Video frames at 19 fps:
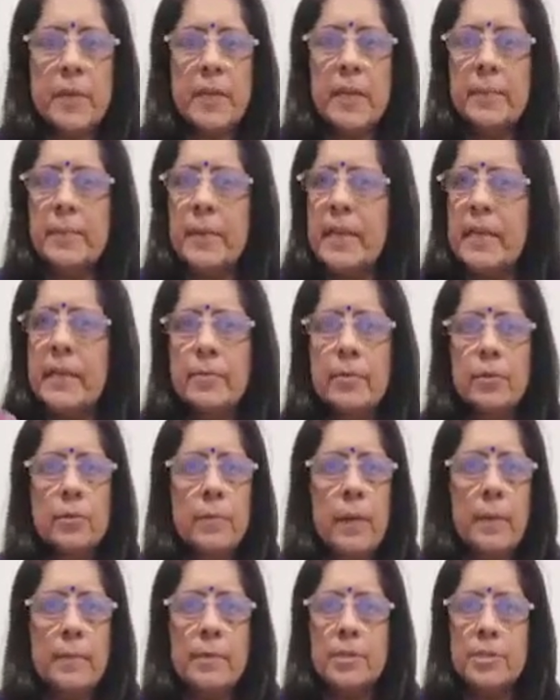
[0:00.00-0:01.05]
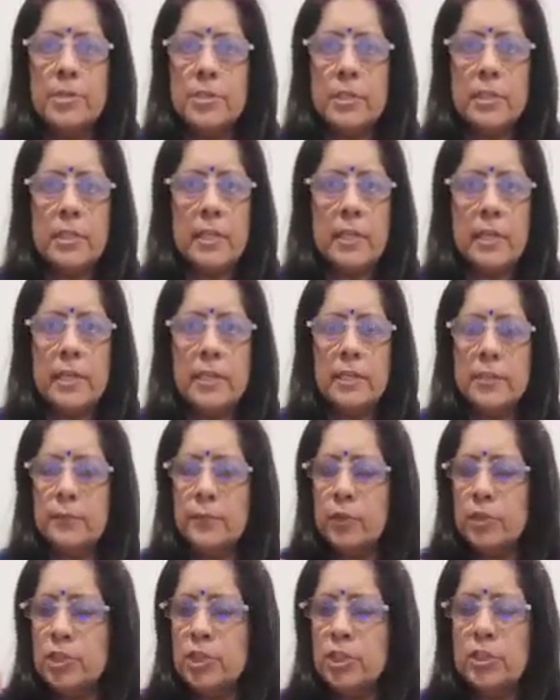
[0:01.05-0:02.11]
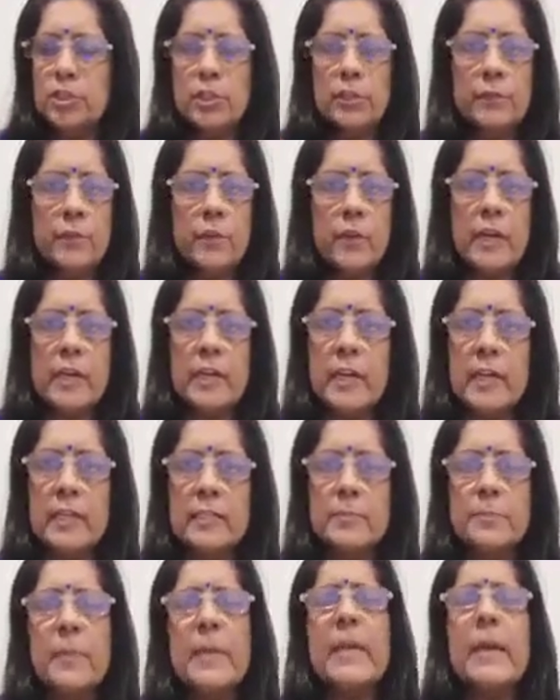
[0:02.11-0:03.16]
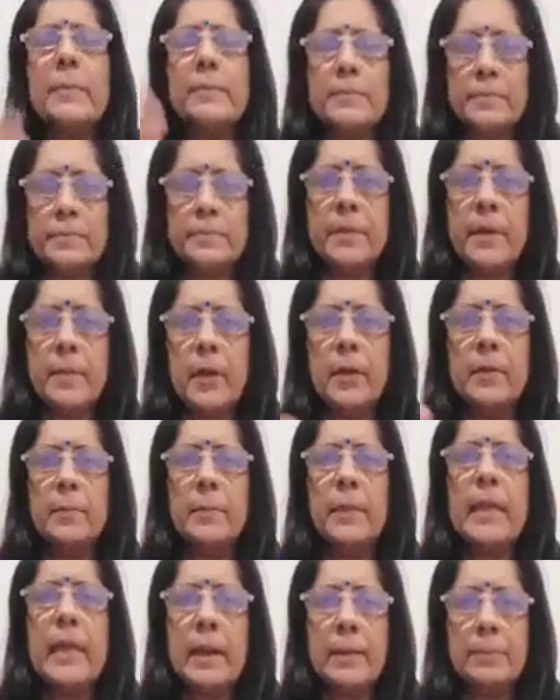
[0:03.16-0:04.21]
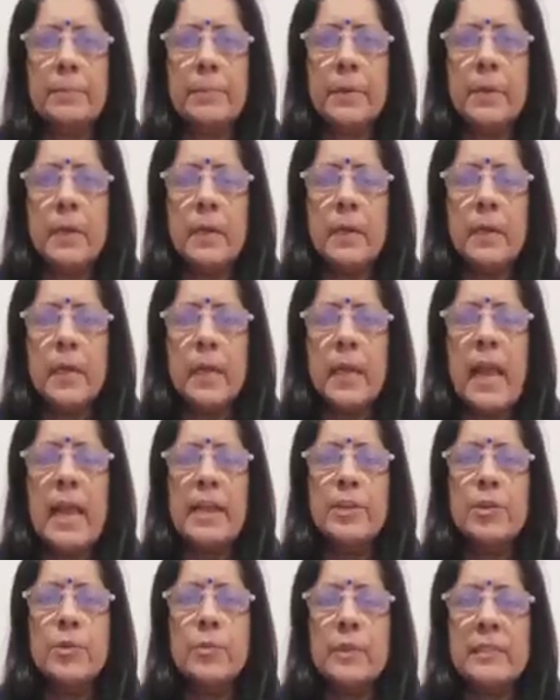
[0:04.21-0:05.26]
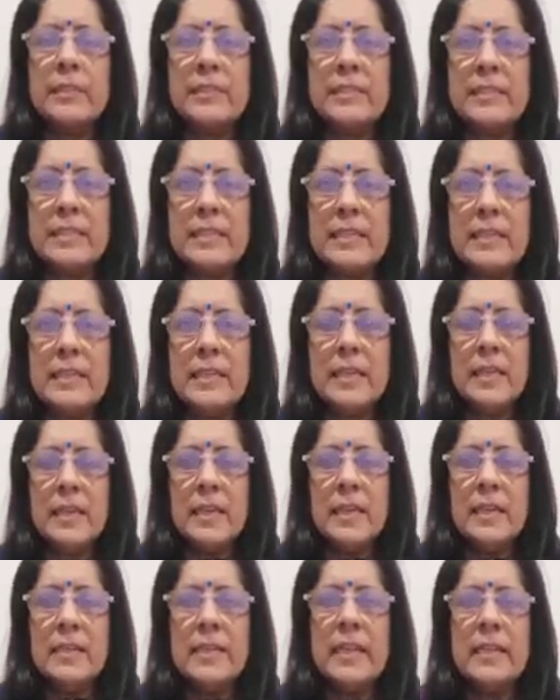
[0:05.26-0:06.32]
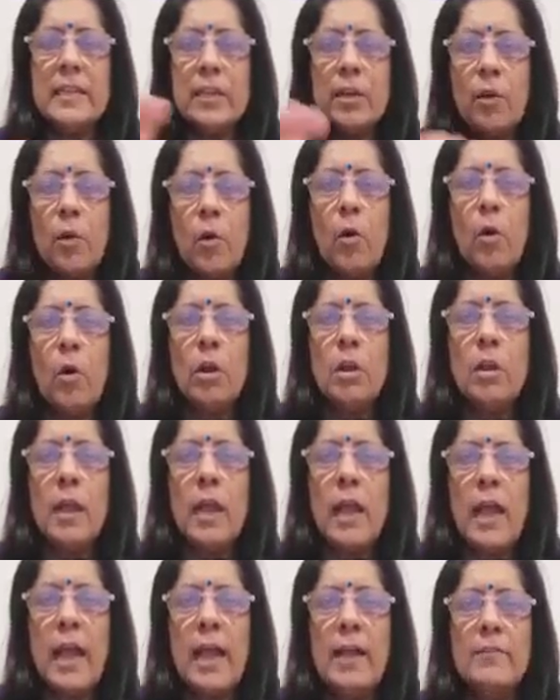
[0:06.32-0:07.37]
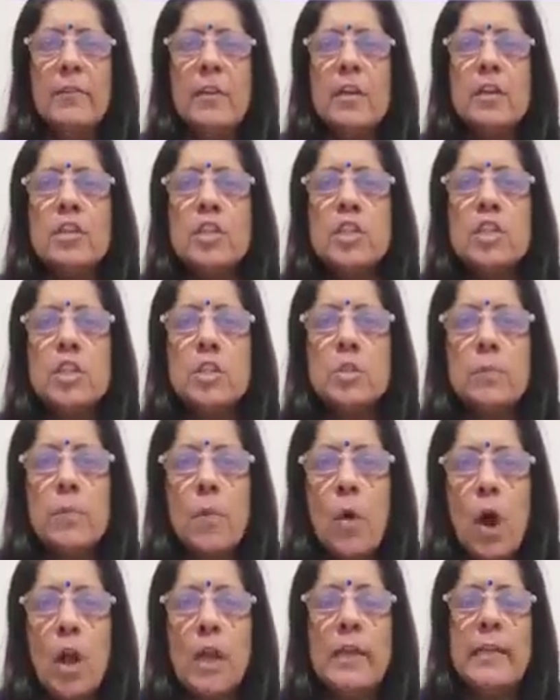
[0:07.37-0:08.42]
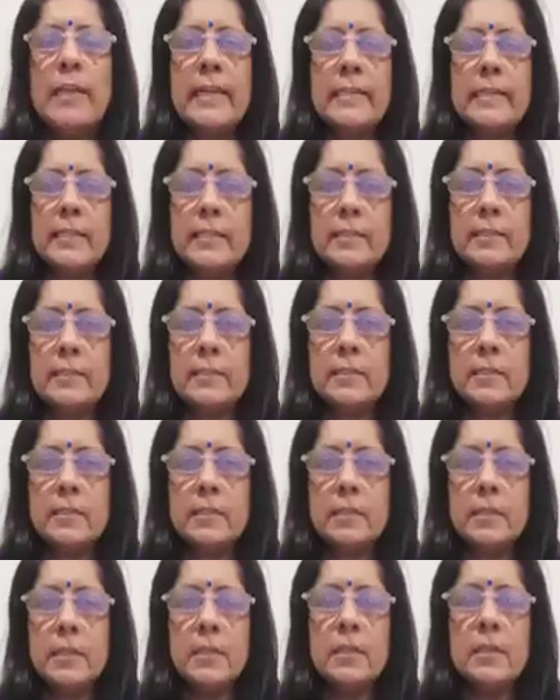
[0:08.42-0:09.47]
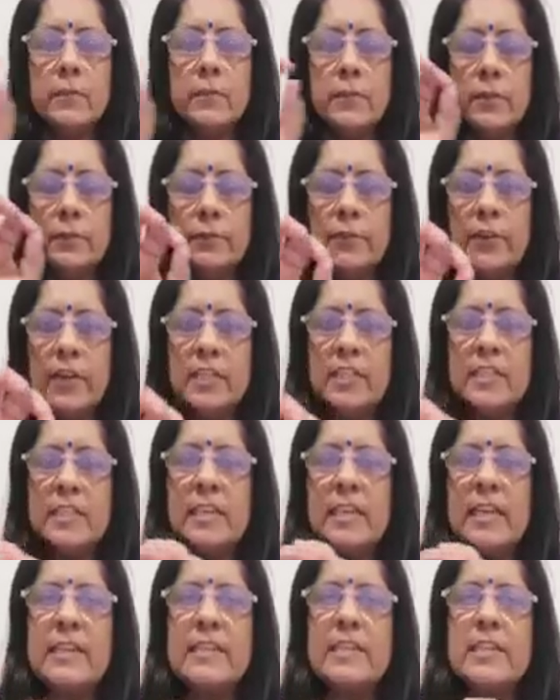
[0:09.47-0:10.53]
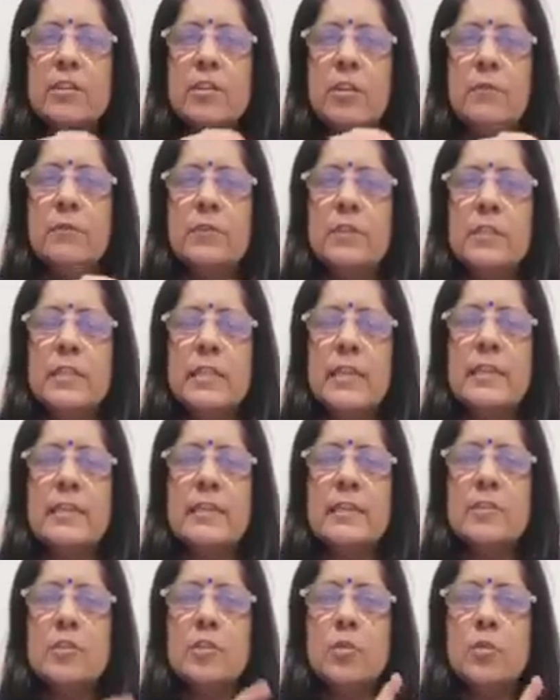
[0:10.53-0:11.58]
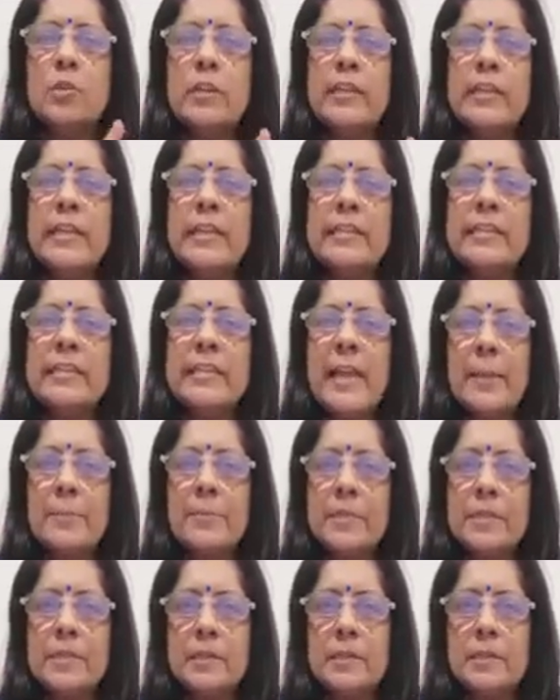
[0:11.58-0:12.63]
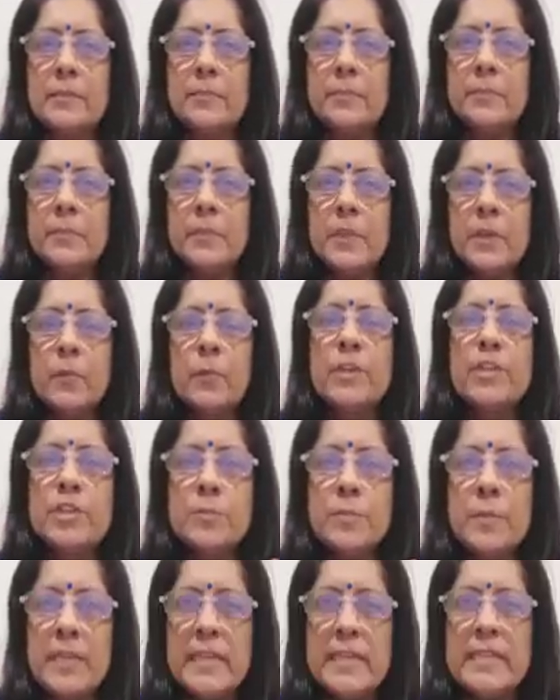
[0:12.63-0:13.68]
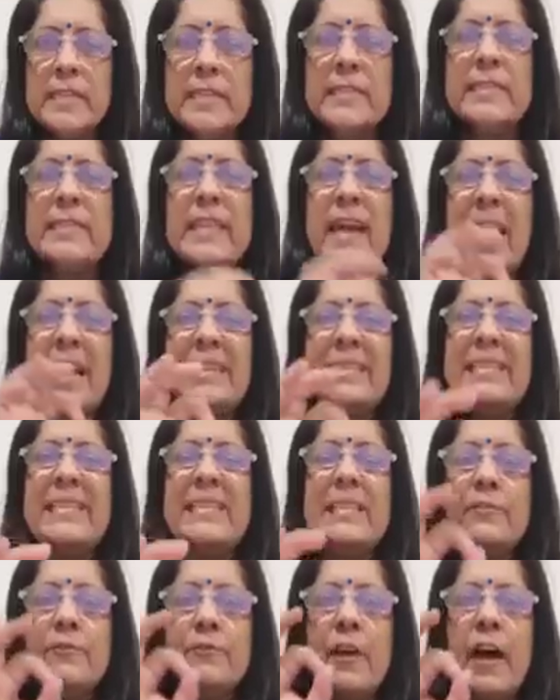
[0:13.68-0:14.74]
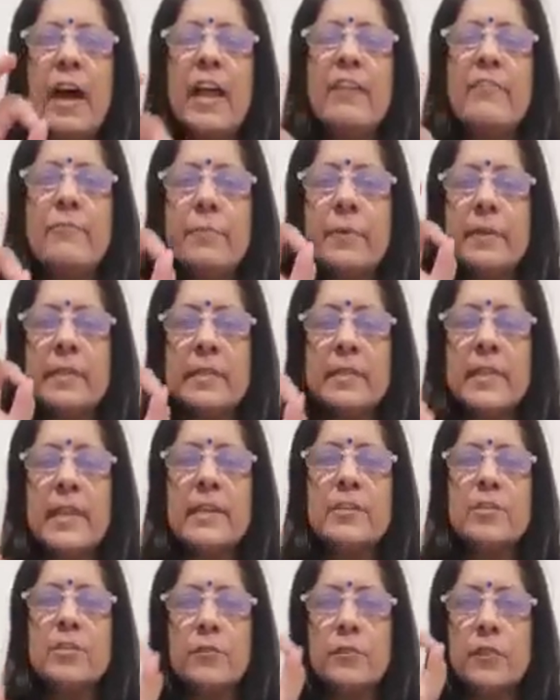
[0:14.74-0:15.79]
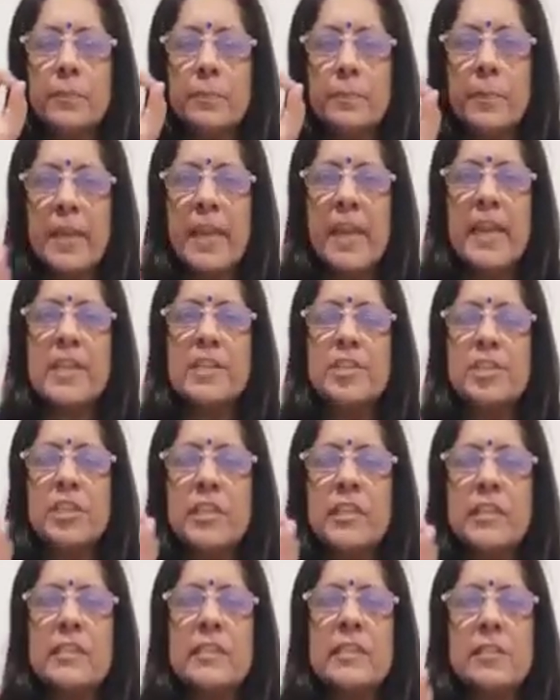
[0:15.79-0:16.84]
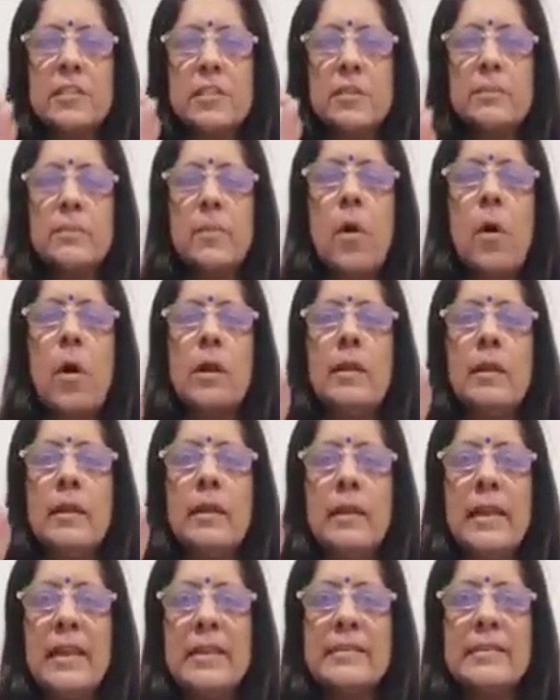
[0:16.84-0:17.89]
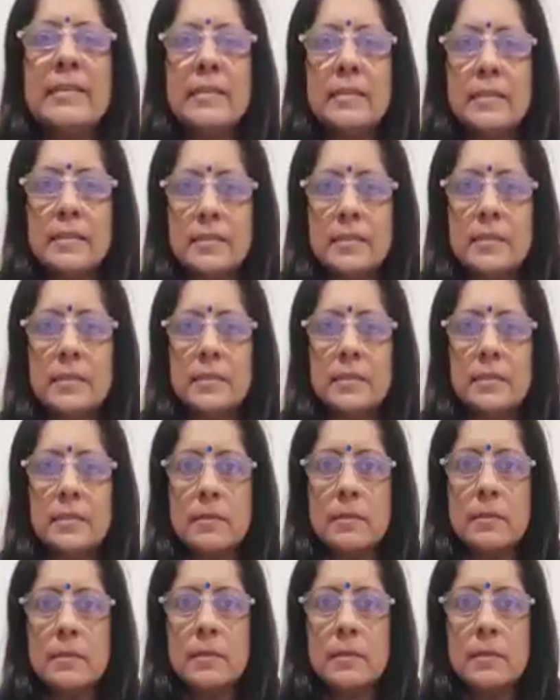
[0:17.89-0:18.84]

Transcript: Pick up any book published in English for children, for adults. Pick up. Come on, pick up. And you will see that they all have small letters. The first letter of the sentence only is capital, which means 95% of the page is in small letters.